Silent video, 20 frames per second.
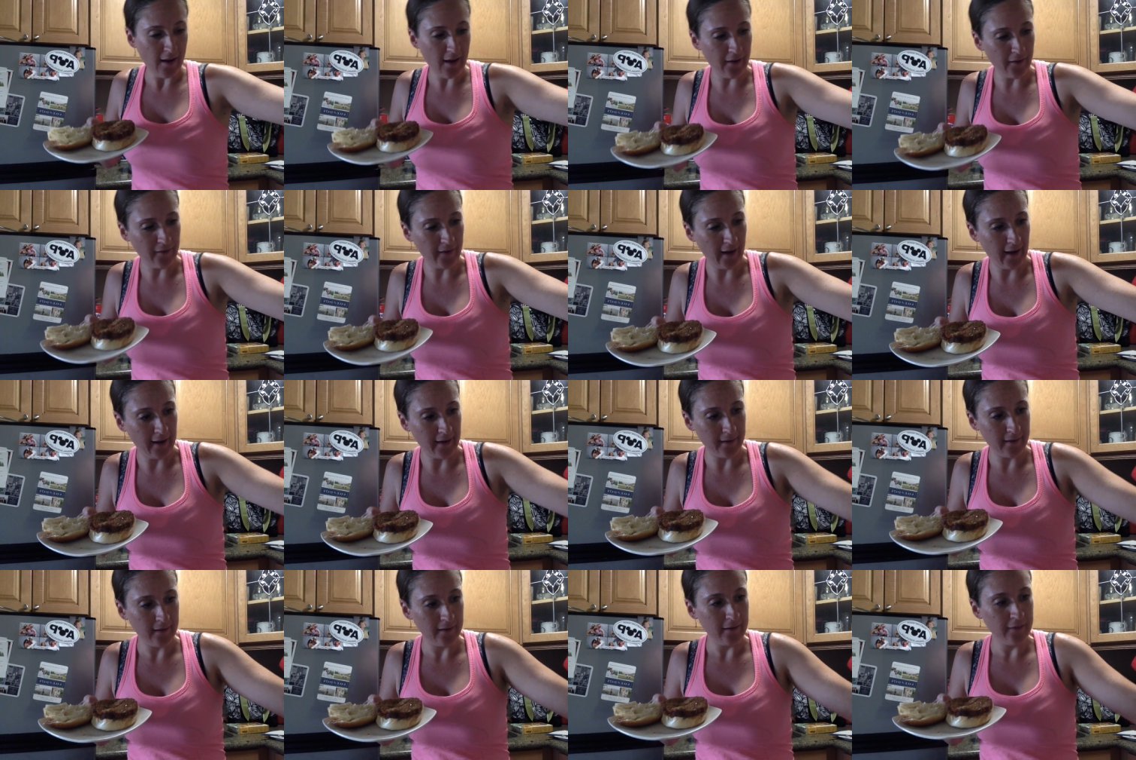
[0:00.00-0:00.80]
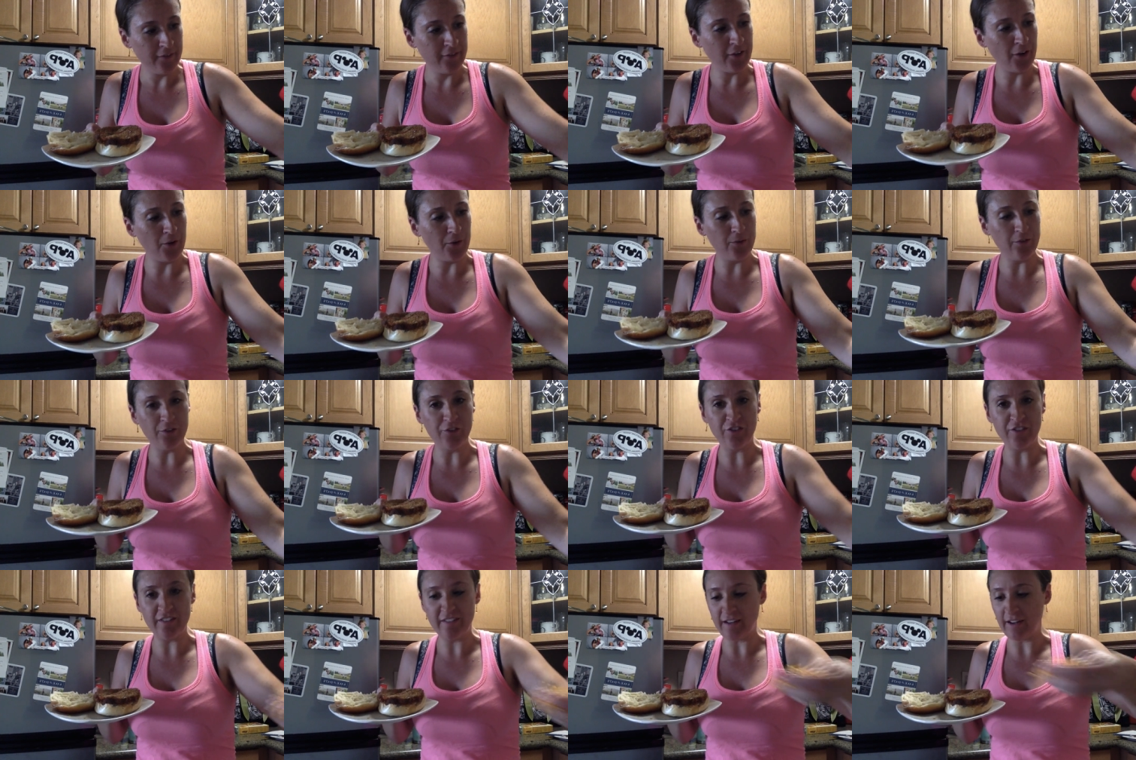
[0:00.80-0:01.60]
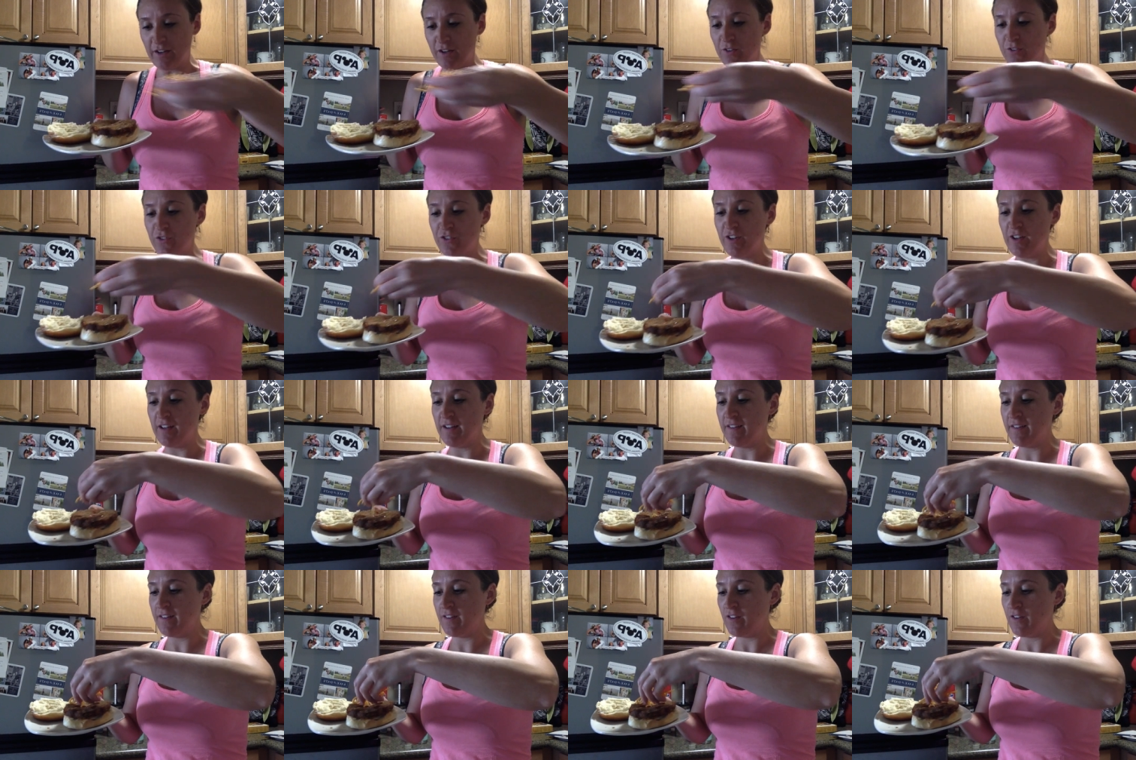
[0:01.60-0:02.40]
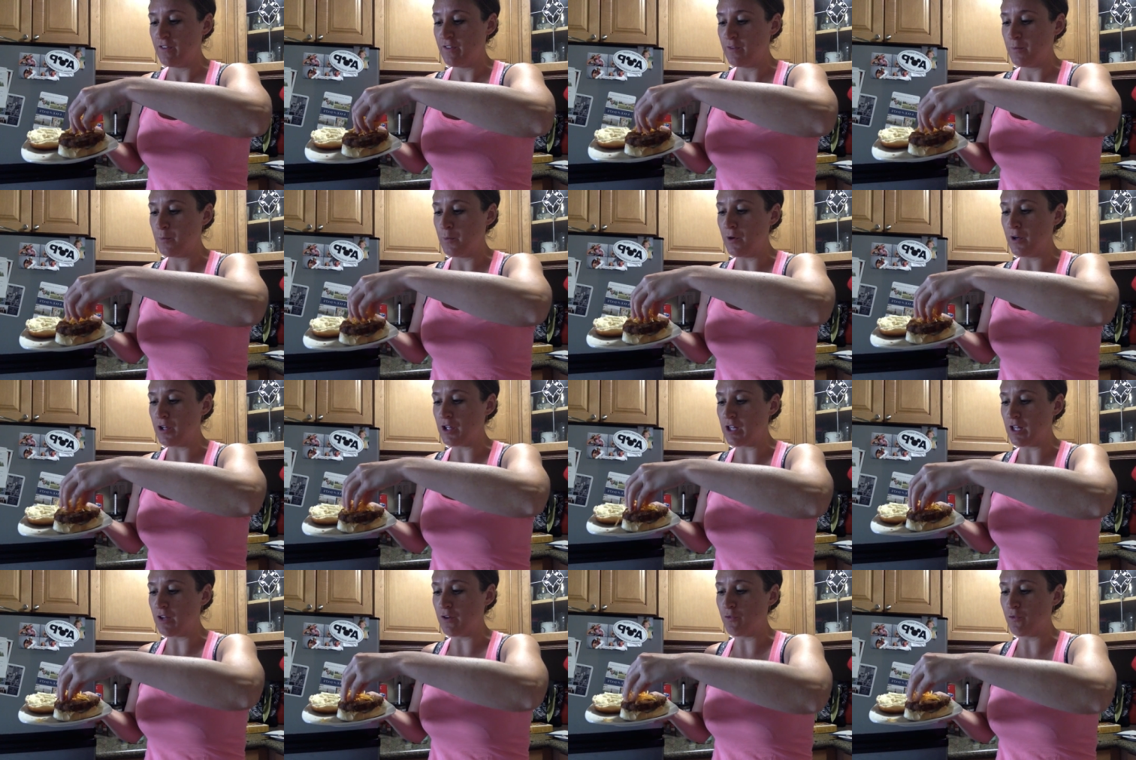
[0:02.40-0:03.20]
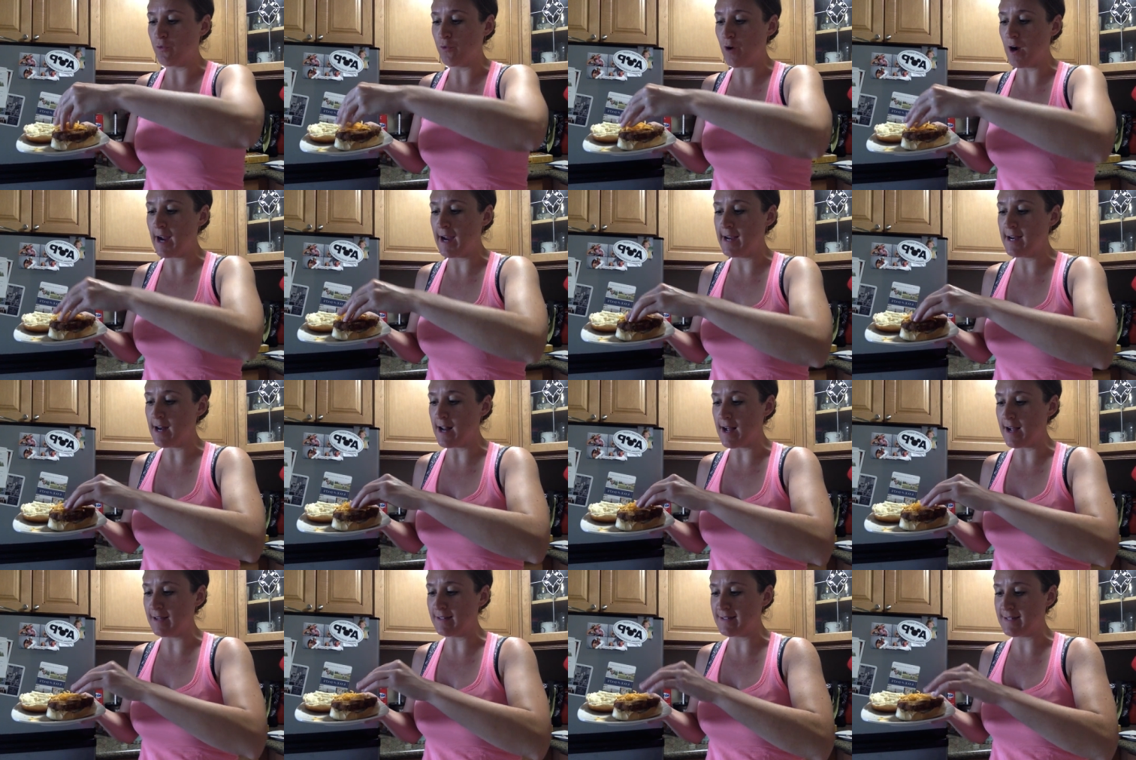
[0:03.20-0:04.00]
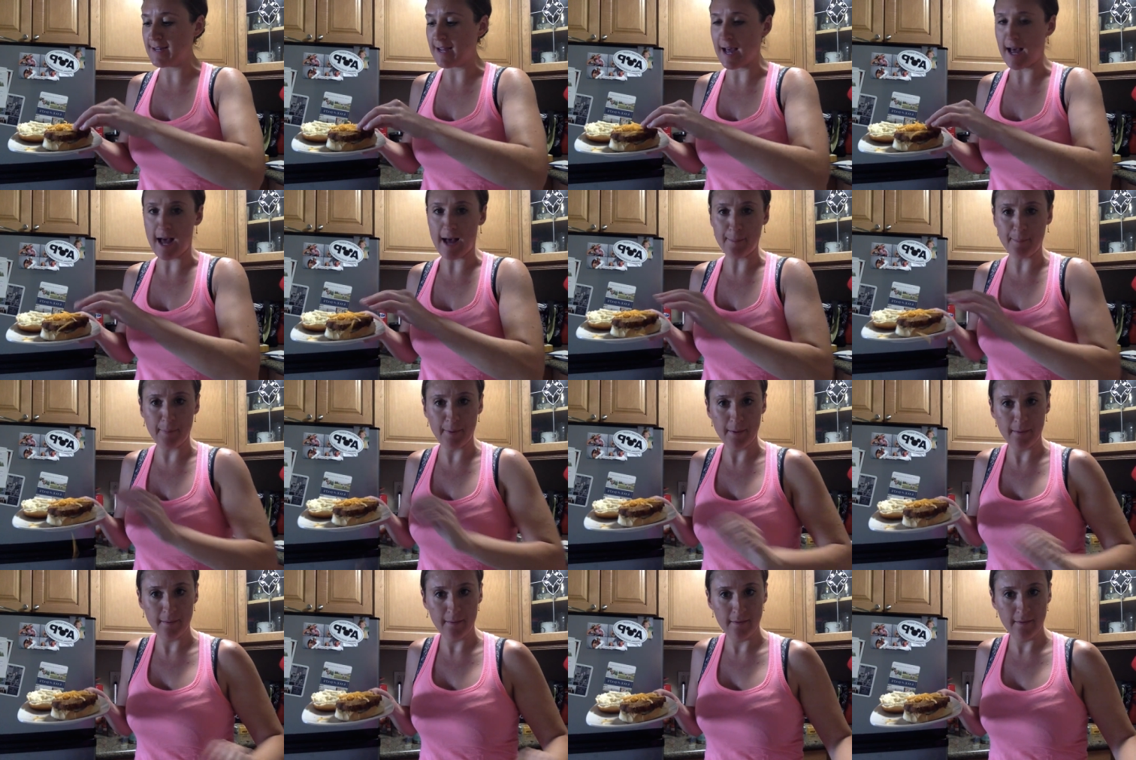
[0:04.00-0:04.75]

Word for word: Okay, so you just take your cheese, sprinkle it right on top